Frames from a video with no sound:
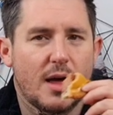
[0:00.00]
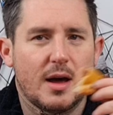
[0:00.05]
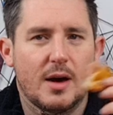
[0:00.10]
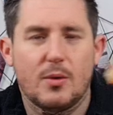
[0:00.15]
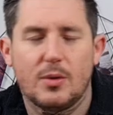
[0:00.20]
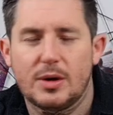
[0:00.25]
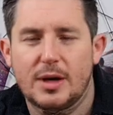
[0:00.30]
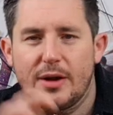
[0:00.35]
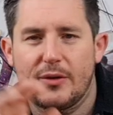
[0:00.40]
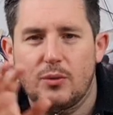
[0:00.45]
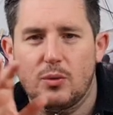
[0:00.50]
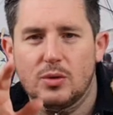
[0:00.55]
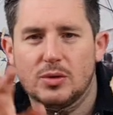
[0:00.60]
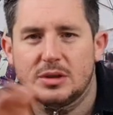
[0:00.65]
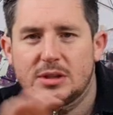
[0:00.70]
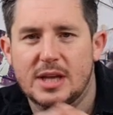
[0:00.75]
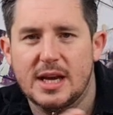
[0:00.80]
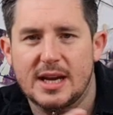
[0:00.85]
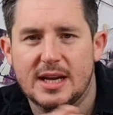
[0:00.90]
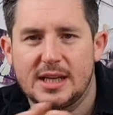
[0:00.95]
I wonder if one's
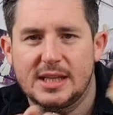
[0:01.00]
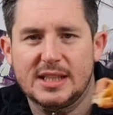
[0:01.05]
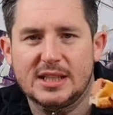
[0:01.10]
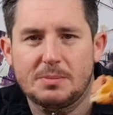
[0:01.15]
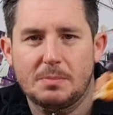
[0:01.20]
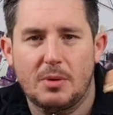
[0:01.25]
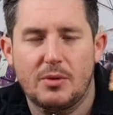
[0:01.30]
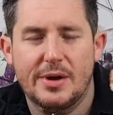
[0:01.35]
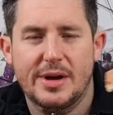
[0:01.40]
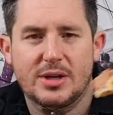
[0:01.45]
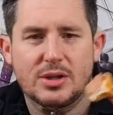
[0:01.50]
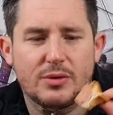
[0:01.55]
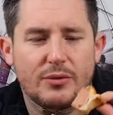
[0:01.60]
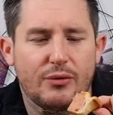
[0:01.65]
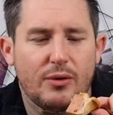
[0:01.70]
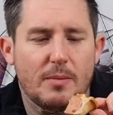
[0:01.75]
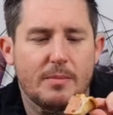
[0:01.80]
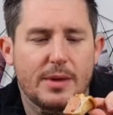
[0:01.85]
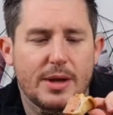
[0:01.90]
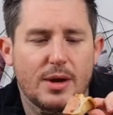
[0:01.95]
taken inspiration
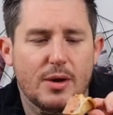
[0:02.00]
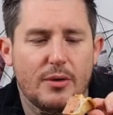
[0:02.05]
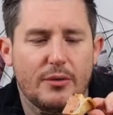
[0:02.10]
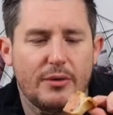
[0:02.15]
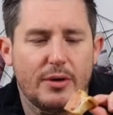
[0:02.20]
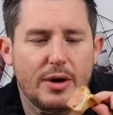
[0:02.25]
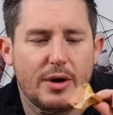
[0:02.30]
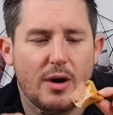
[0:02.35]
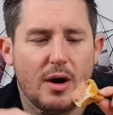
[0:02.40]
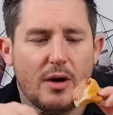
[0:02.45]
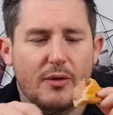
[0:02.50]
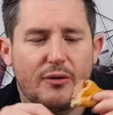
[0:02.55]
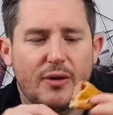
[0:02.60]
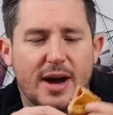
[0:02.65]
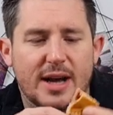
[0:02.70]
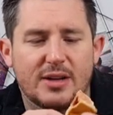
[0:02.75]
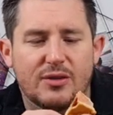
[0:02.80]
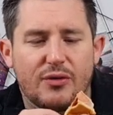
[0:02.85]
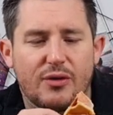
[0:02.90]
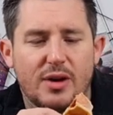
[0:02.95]
from the other or
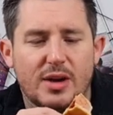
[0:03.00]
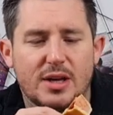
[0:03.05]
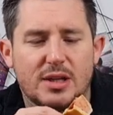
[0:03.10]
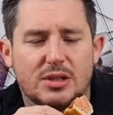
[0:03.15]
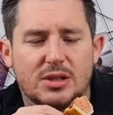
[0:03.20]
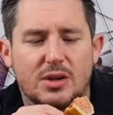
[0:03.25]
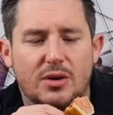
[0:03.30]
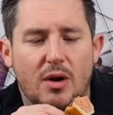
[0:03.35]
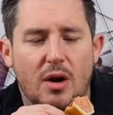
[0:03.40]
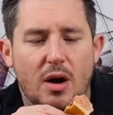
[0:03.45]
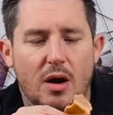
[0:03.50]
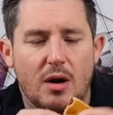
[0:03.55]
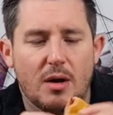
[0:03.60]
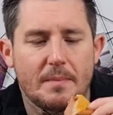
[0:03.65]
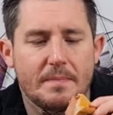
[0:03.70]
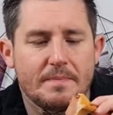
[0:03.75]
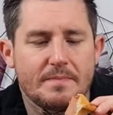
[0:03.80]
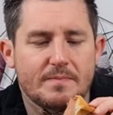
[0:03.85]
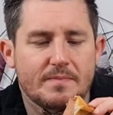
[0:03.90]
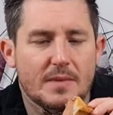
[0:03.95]
vice versa, or
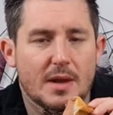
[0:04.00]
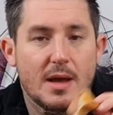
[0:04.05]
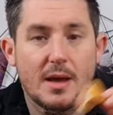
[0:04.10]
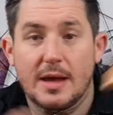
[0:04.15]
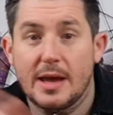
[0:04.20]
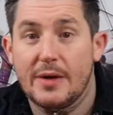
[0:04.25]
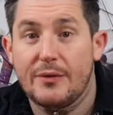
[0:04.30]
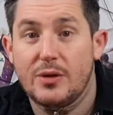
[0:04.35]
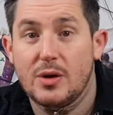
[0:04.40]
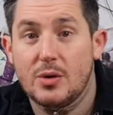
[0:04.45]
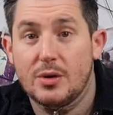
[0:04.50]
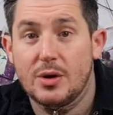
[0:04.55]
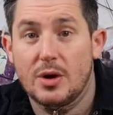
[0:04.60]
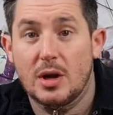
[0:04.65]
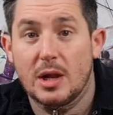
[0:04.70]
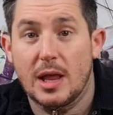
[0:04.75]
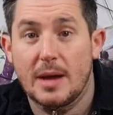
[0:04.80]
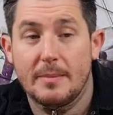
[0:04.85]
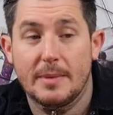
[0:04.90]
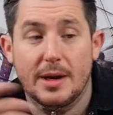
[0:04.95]
if you know,
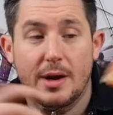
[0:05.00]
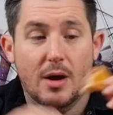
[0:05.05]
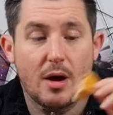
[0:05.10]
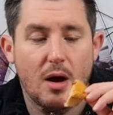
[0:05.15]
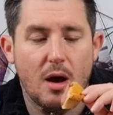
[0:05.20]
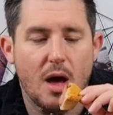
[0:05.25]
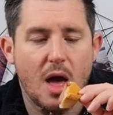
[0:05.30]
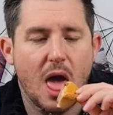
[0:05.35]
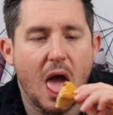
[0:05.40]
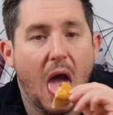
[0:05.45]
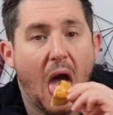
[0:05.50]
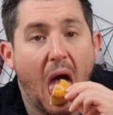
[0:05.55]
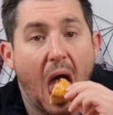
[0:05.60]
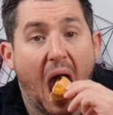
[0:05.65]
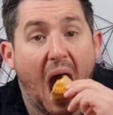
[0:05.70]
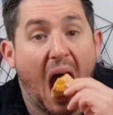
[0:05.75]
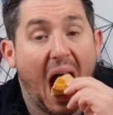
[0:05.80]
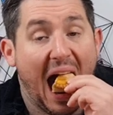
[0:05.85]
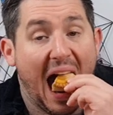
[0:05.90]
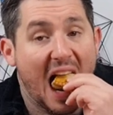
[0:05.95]
let me know.
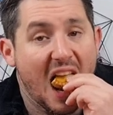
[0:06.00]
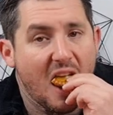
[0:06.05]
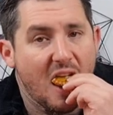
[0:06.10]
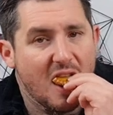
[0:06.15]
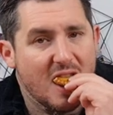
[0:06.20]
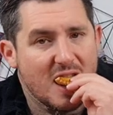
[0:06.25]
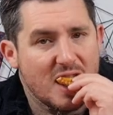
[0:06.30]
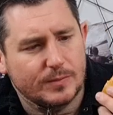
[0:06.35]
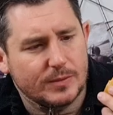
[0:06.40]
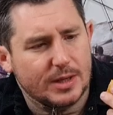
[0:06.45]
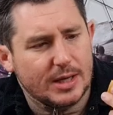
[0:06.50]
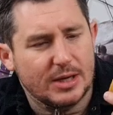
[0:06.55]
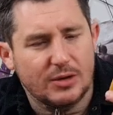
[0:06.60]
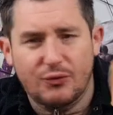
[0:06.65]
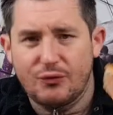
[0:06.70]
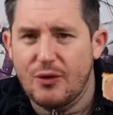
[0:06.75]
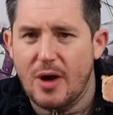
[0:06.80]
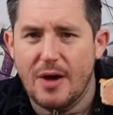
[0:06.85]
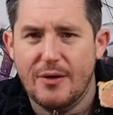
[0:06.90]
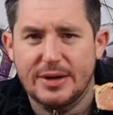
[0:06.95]
It's
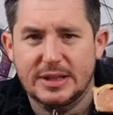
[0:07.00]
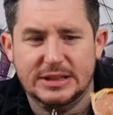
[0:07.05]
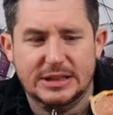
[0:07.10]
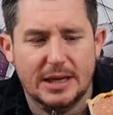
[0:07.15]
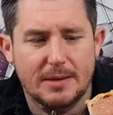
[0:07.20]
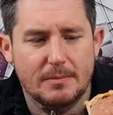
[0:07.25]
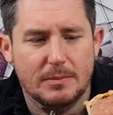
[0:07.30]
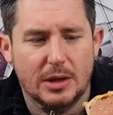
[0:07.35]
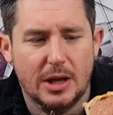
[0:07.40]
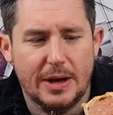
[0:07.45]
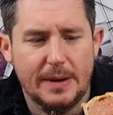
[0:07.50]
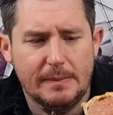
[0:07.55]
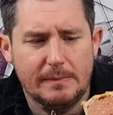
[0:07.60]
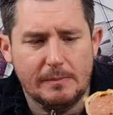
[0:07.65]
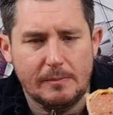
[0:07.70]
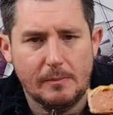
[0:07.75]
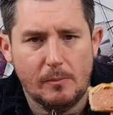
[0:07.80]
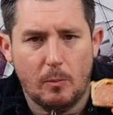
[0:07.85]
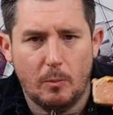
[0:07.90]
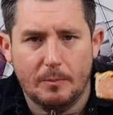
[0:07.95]
very similar
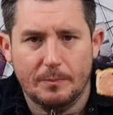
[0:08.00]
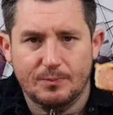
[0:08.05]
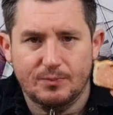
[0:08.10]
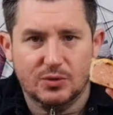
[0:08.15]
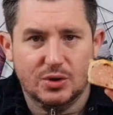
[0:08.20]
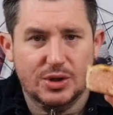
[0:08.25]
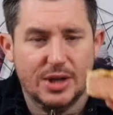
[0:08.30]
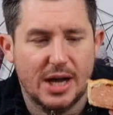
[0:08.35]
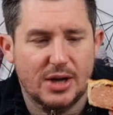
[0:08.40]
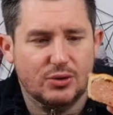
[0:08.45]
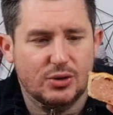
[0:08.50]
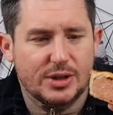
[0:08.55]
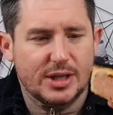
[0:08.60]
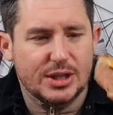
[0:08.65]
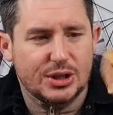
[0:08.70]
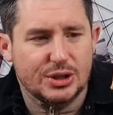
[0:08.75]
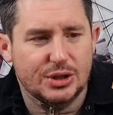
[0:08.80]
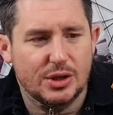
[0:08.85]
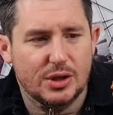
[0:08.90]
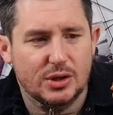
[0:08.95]
to their
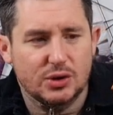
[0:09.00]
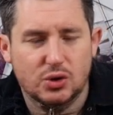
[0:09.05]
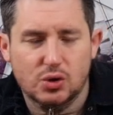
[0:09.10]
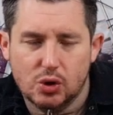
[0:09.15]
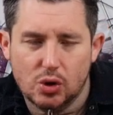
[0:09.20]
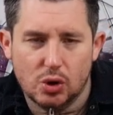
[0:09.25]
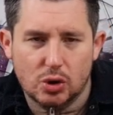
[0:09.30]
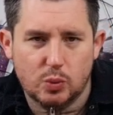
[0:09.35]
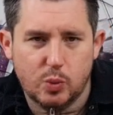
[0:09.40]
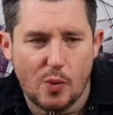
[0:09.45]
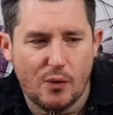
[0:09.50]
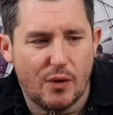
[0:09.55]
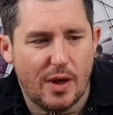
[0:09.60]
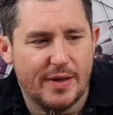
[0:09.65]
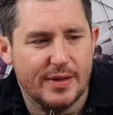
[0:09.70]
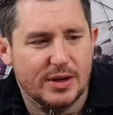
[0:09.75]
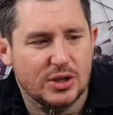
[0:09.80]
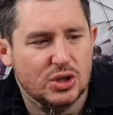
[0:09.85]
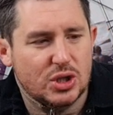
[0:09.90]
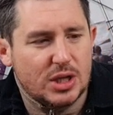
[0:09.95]
traditional, just with
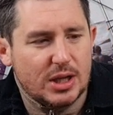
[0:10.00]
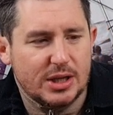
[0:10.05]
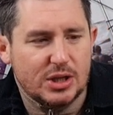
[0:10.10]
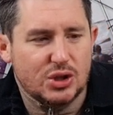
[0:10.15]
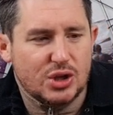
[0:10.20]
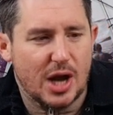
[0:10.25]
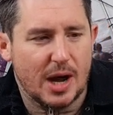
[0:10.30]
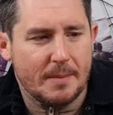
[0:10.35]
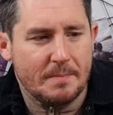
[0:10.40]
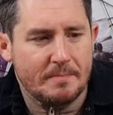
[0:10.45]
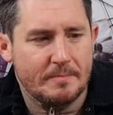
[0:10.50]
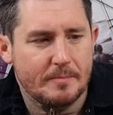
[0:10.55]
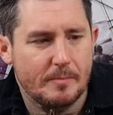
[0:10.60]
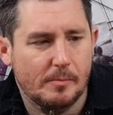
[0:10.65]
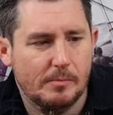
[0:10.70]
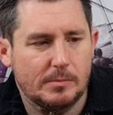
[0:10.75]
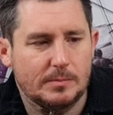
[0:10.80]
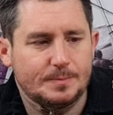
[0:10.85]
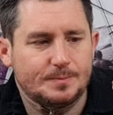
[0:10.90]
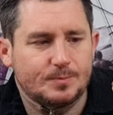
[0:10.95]
like the chili jam.
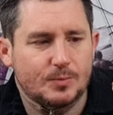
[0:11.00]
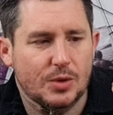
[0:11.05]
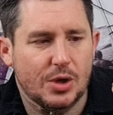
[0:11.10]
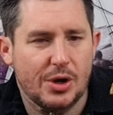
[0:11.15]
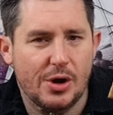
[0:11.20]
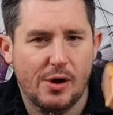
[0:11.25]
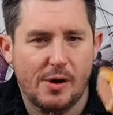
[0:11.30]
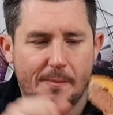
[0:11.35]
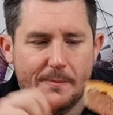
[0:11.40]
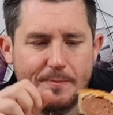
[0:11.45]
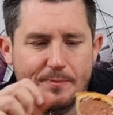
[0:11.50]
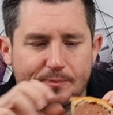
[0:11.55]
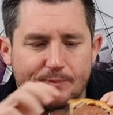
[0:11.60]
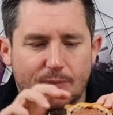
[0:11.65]
You know,